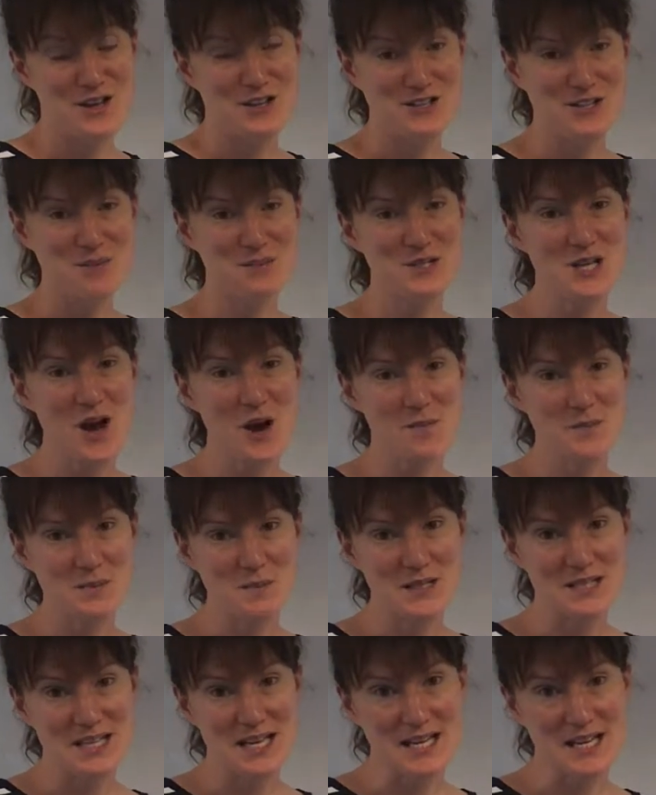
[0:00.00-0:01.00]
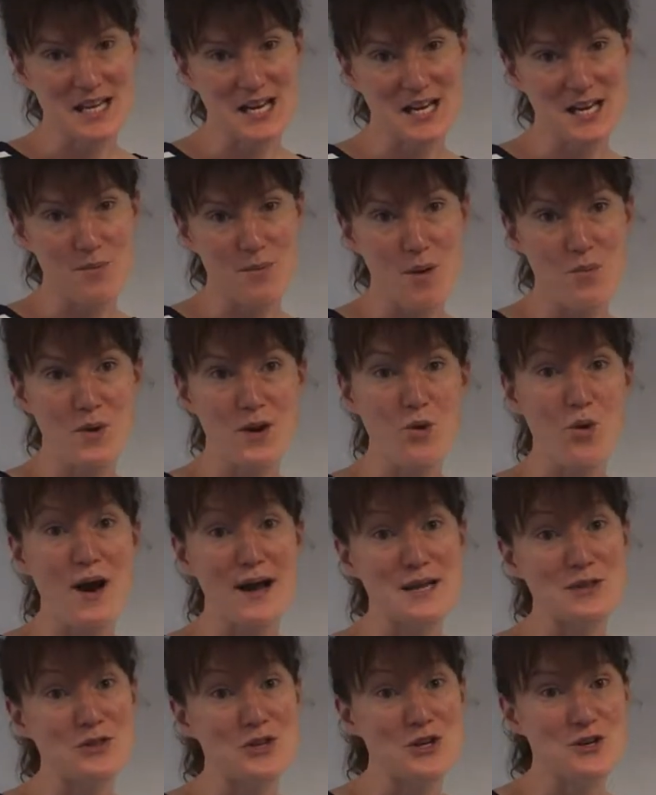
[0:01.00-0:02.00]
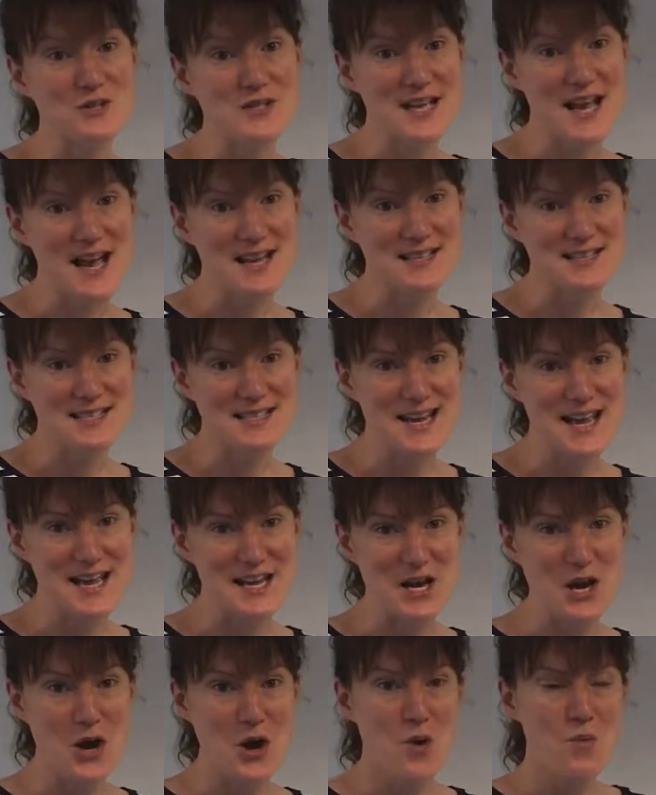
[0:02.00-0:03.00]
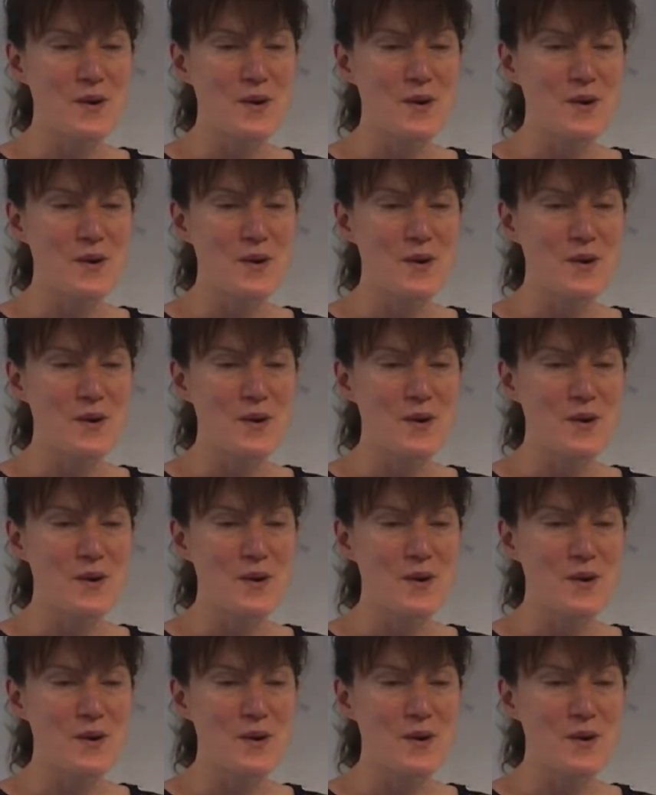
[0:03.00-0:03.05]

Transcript: Sometimes, particularly when we're quite enthusiastic,